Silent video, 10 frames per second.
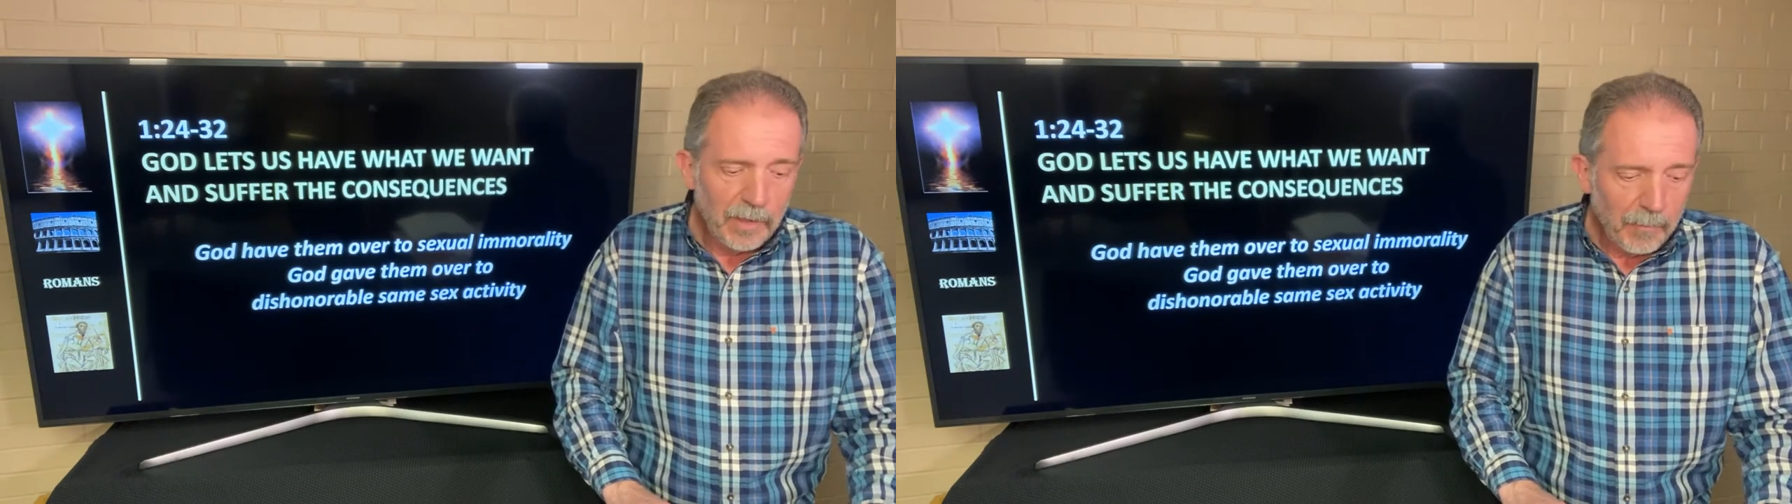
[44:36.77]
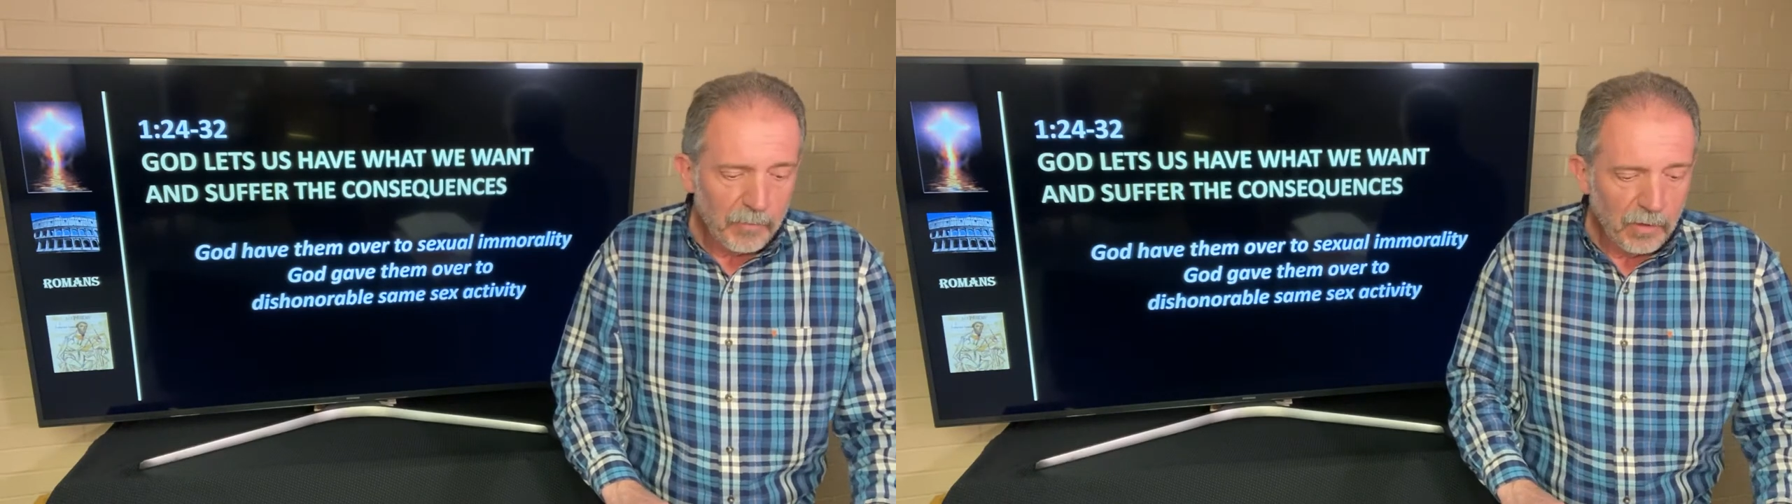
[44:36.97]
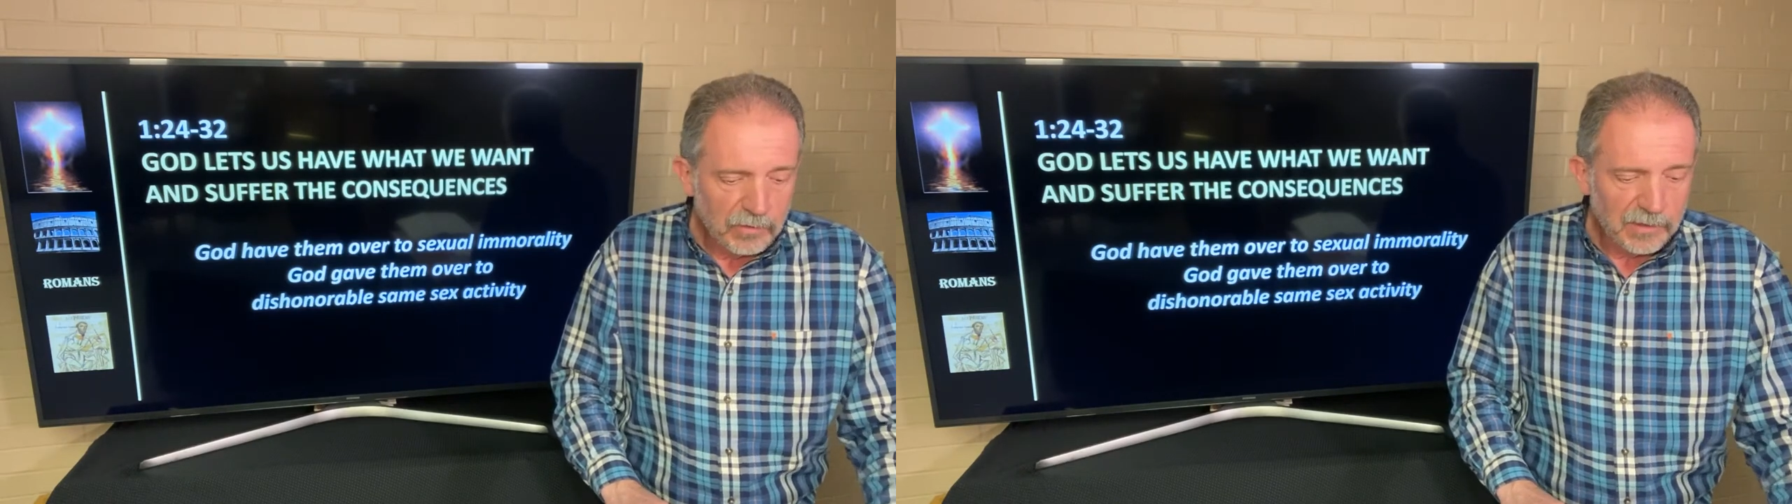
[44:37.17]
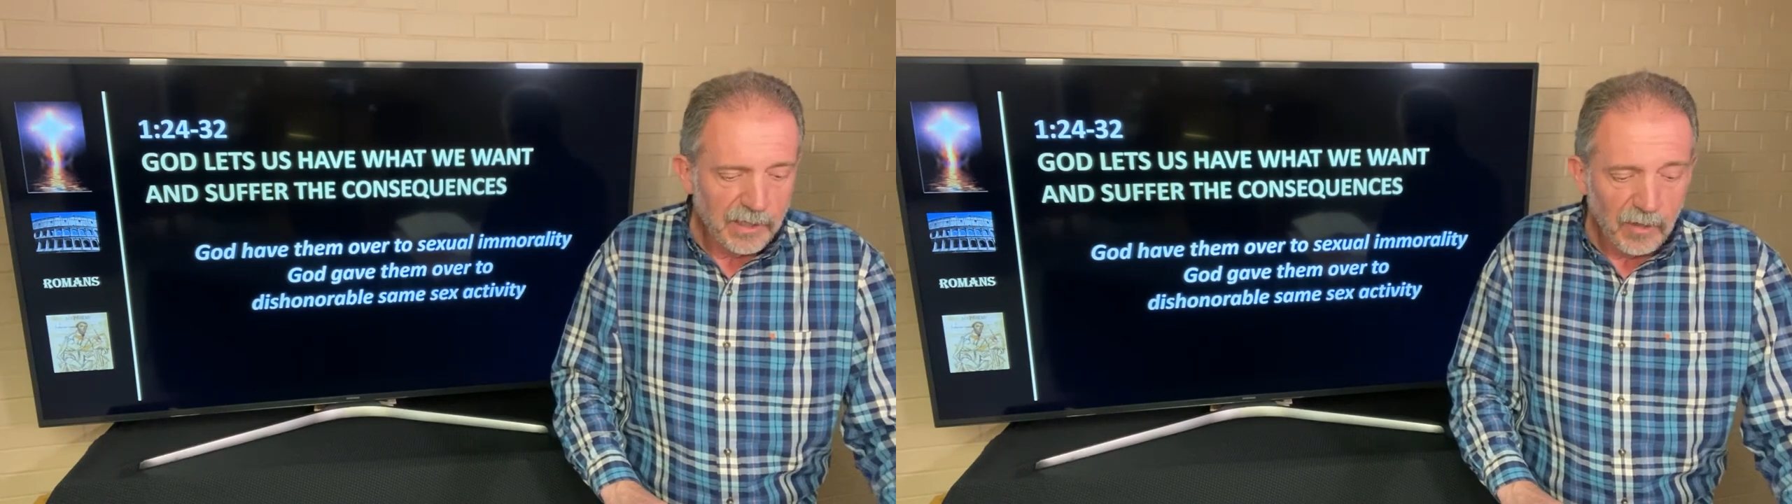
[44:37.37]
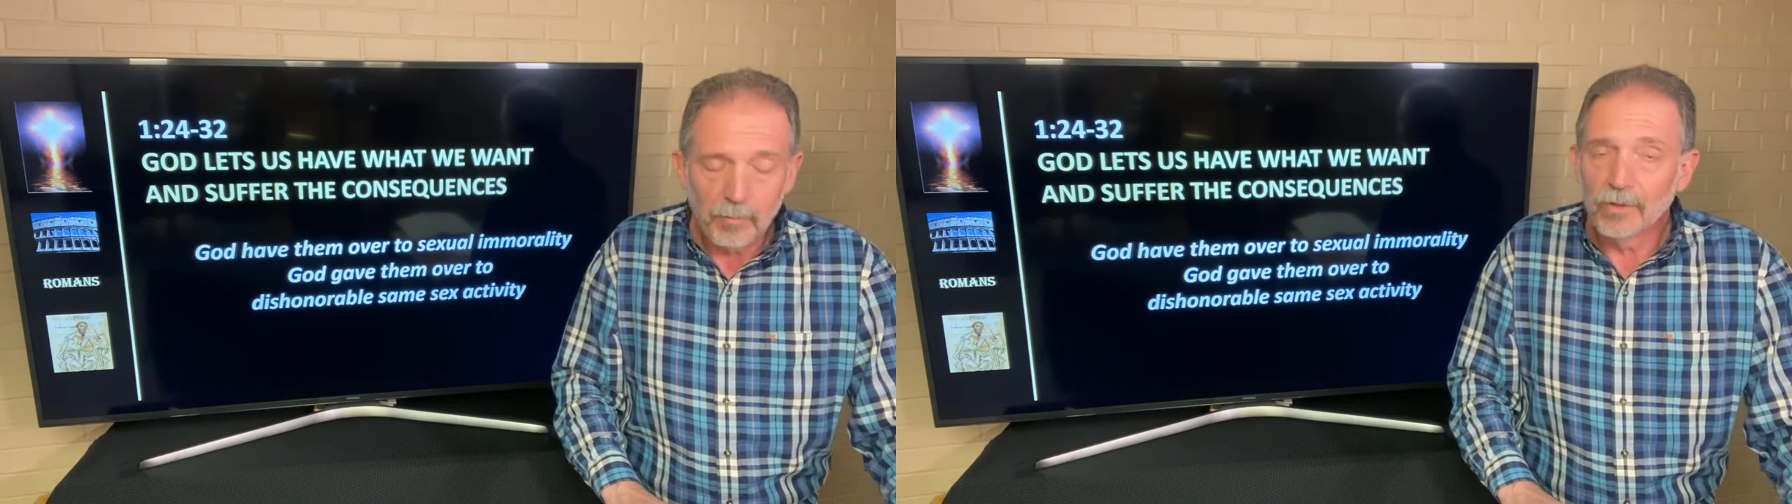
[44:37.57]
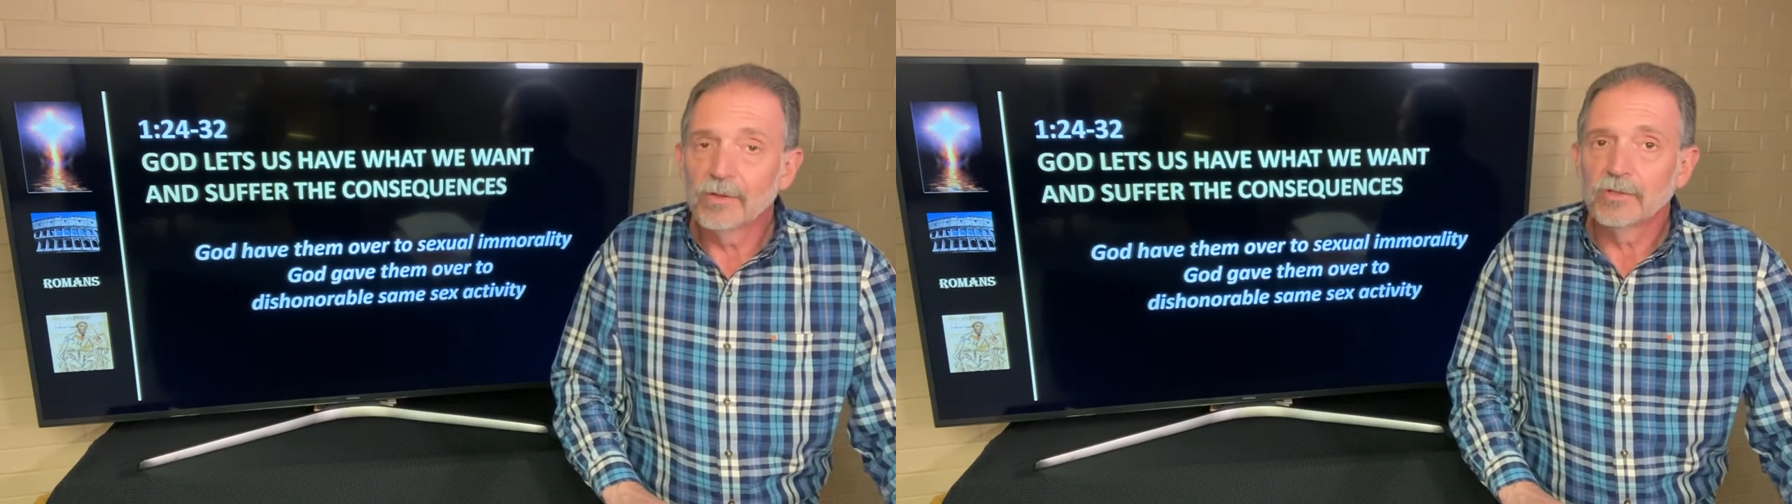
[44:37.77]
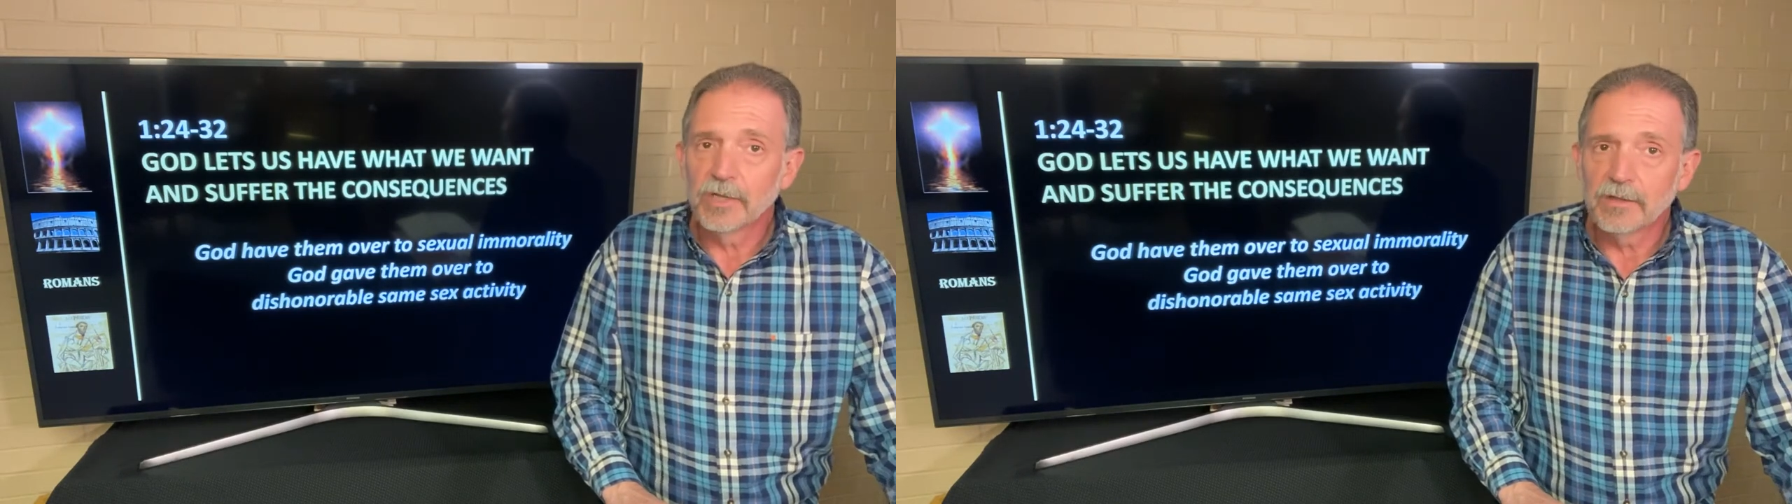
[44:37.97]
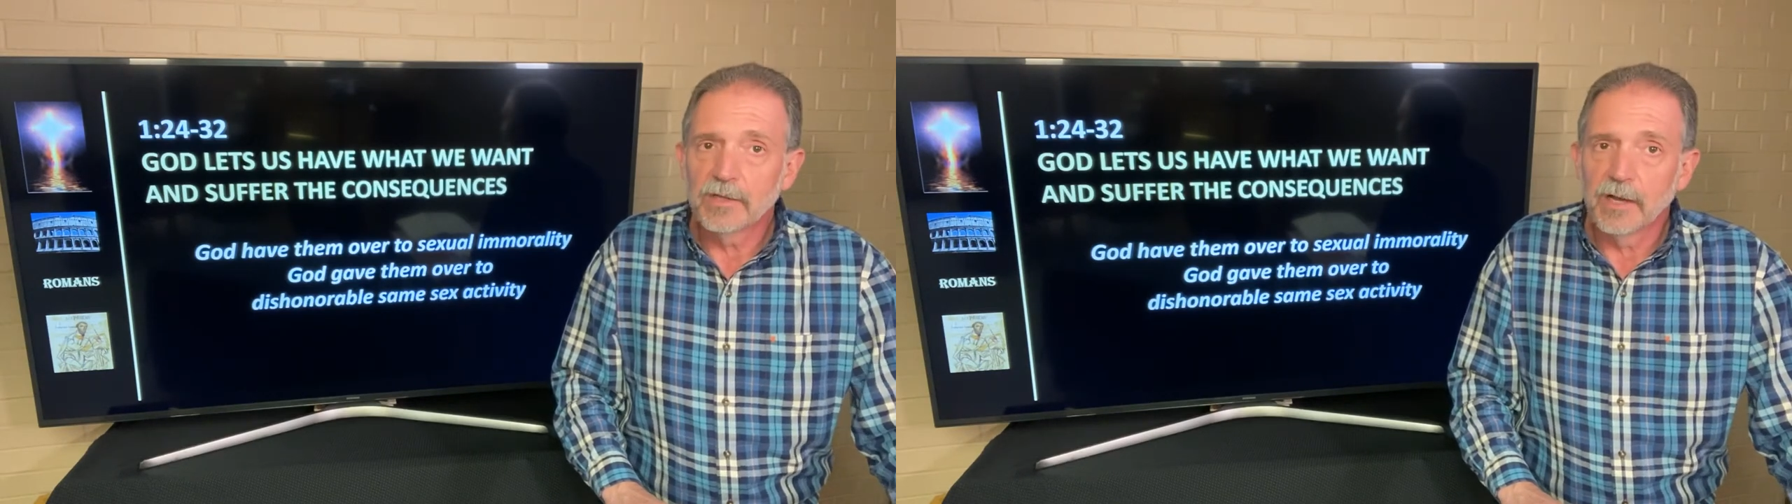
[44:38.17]
yep, those terrible
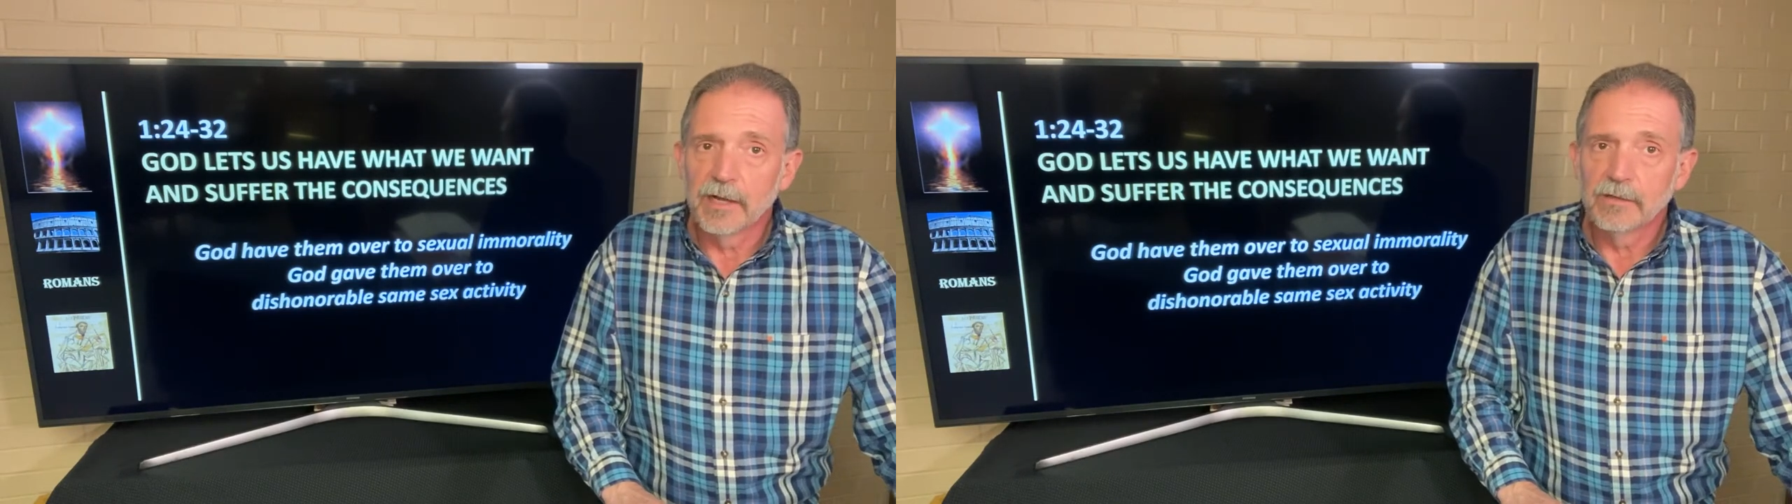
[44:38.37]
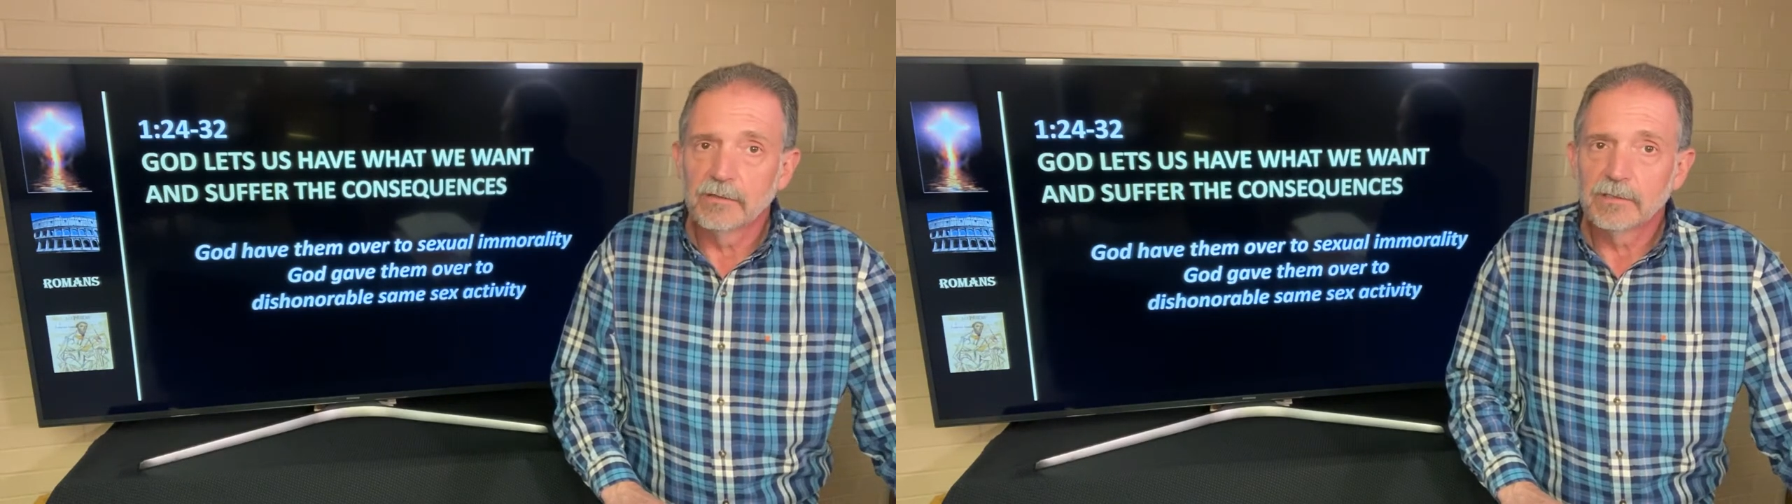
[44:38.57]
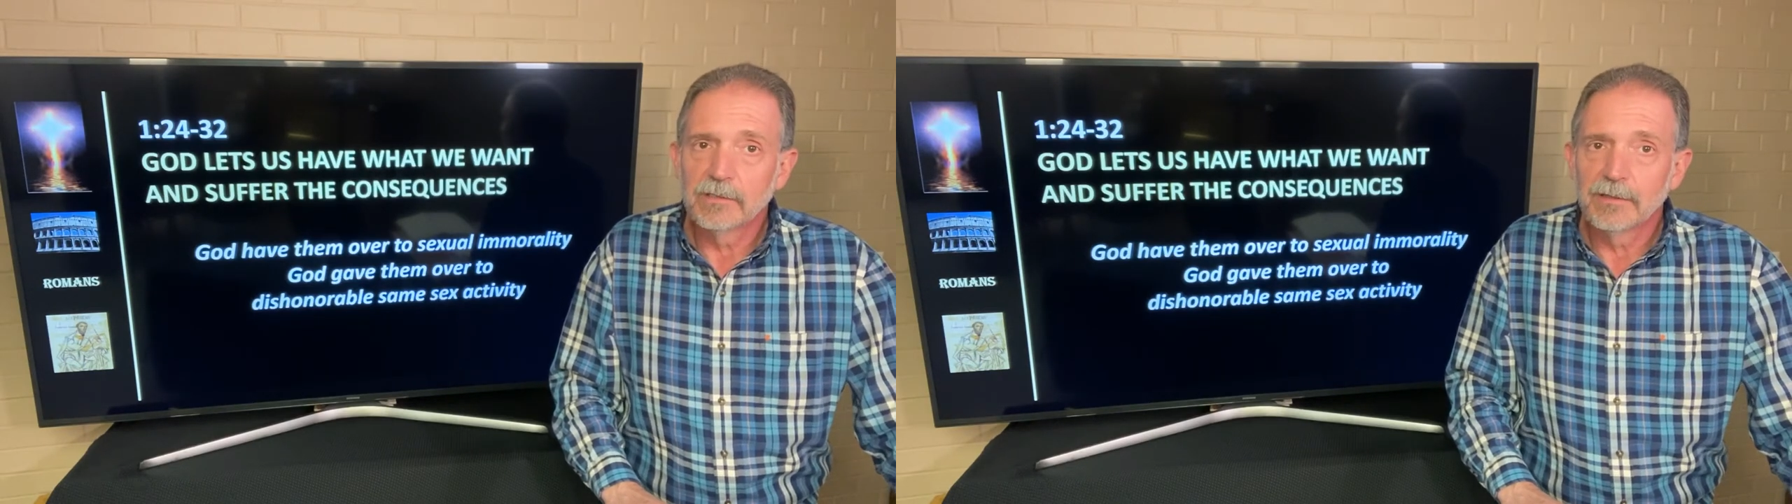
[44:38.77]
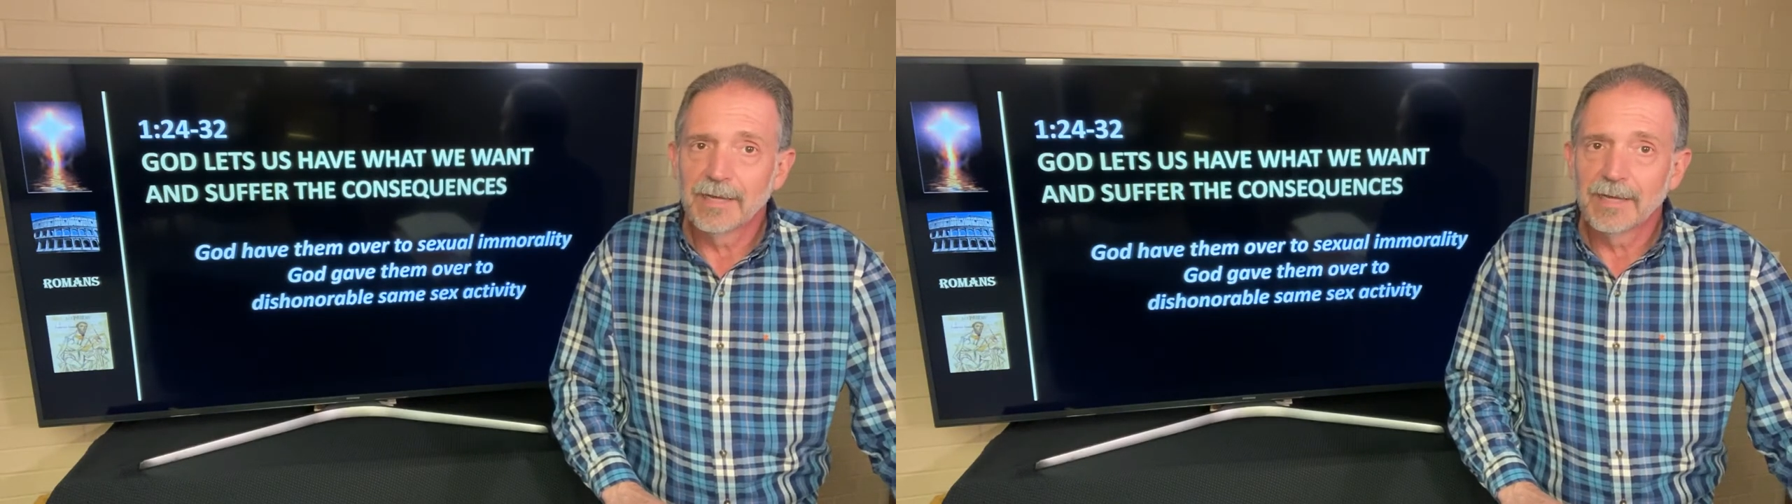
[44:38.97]
Gentiles.